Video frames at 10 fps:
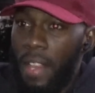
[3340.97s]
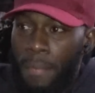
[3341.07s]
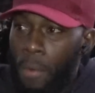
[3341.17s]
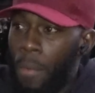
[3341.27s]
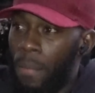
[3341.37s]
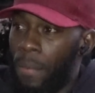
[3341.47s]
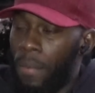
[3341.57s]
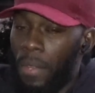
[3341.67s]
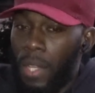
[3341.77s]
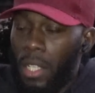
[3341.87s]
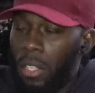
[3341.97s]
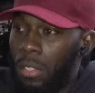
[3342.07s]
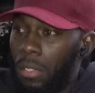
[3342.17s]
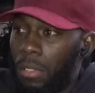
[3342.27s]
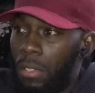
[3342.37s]
Any form of
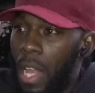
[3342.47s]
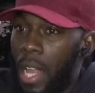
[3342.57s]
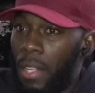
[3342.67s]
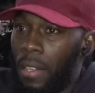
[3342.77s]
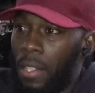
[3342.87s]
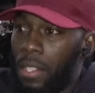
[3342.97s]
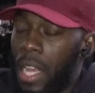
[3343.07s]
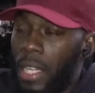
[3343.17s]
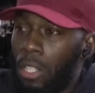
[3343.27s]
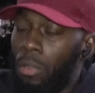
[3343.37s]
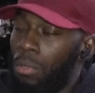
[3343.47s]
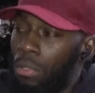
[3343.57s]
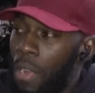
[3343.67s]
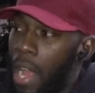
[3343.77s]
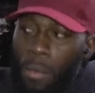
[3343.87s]
like something that don't
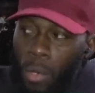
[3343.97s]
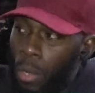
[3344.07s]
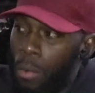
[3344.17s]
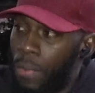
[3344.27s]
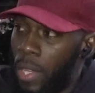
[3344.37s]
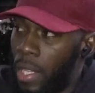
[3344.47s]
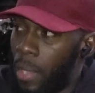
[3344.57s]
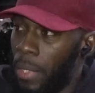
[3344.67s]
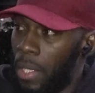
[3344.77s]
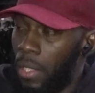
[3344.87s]
look right, I'm all over it. You get me?